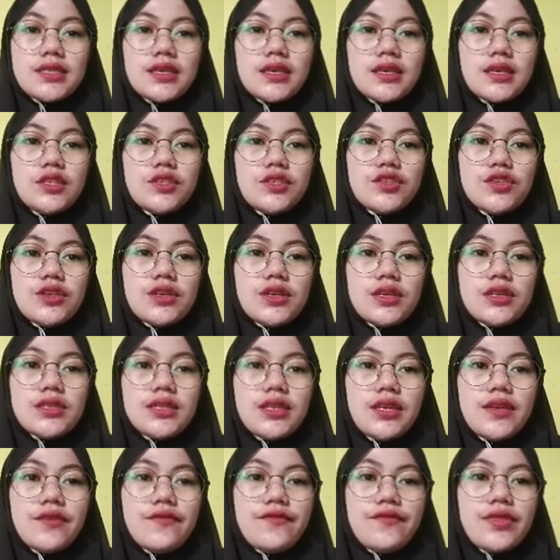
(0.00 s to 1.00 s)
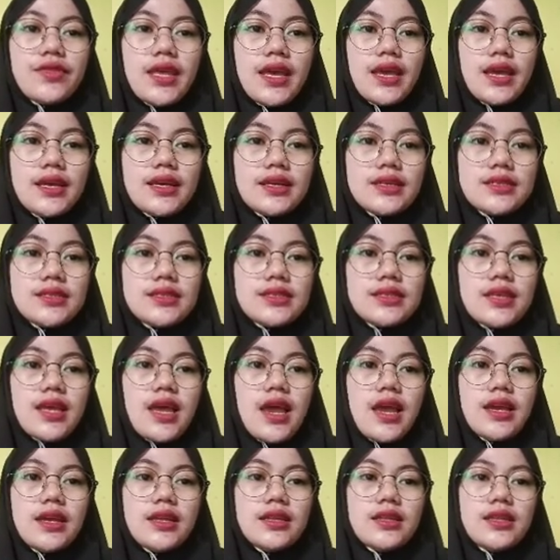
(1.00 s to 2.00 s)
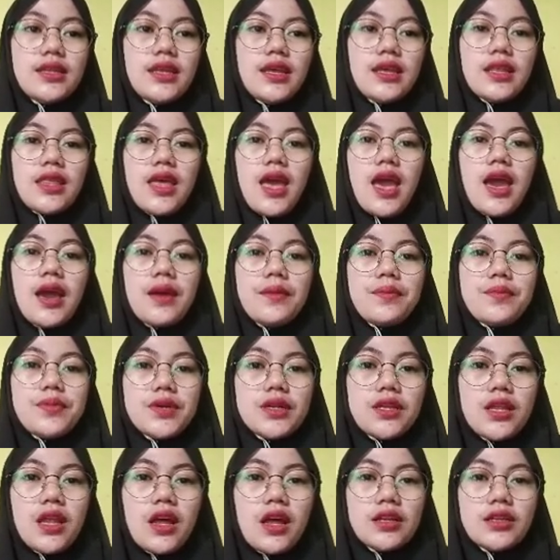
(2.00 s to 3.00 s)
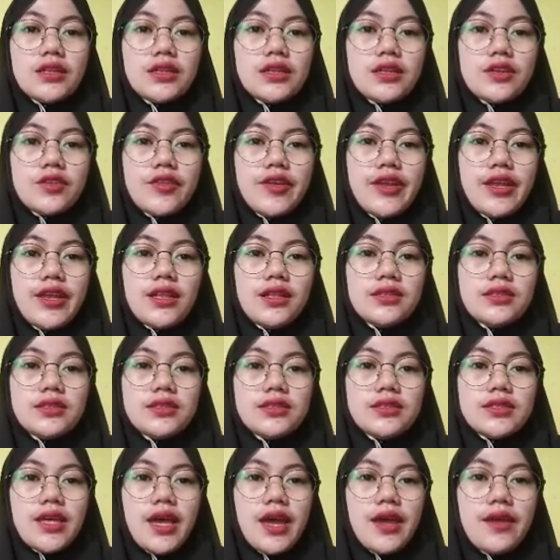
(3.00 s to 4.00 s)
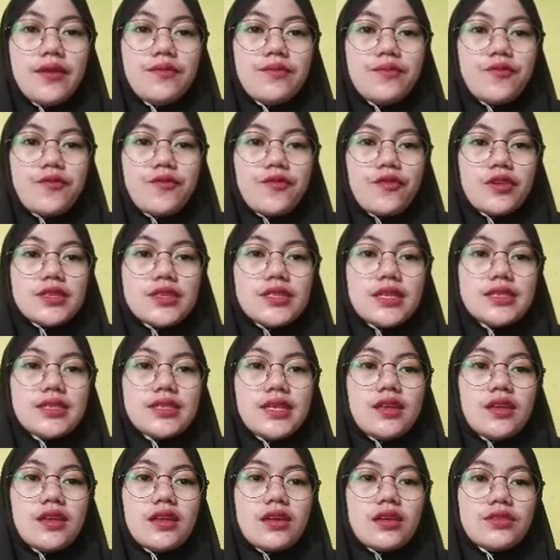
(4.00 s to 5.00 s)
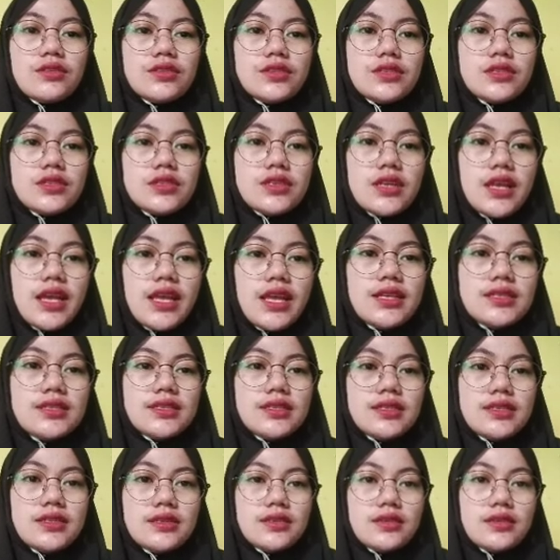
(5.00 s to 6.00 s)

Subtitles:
an interactive task and it happens under real-time processing constraints.